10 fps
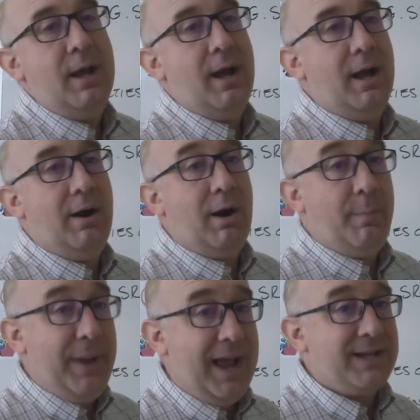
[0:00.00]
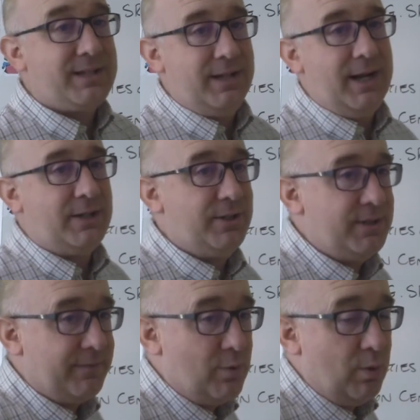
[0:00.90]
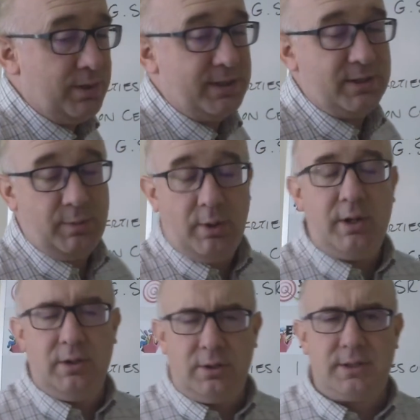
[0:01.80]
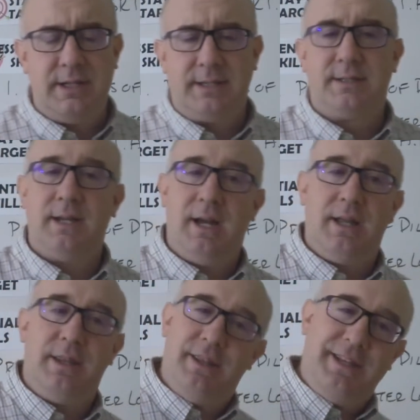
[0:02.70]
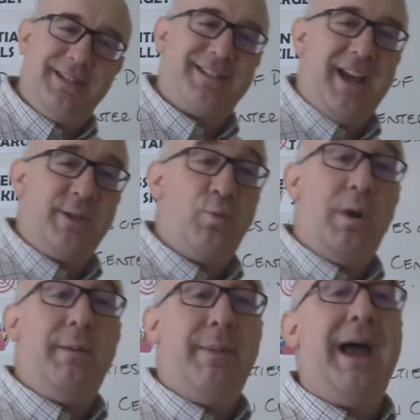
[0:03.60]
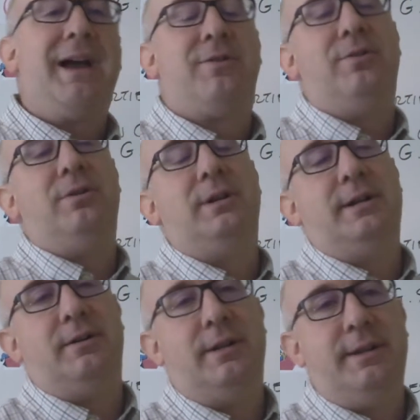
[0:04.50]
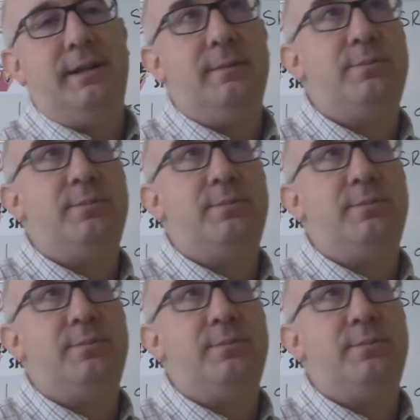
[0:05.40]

uh, our past connections, of course, is we already looked at uh, these guys way back earlier in the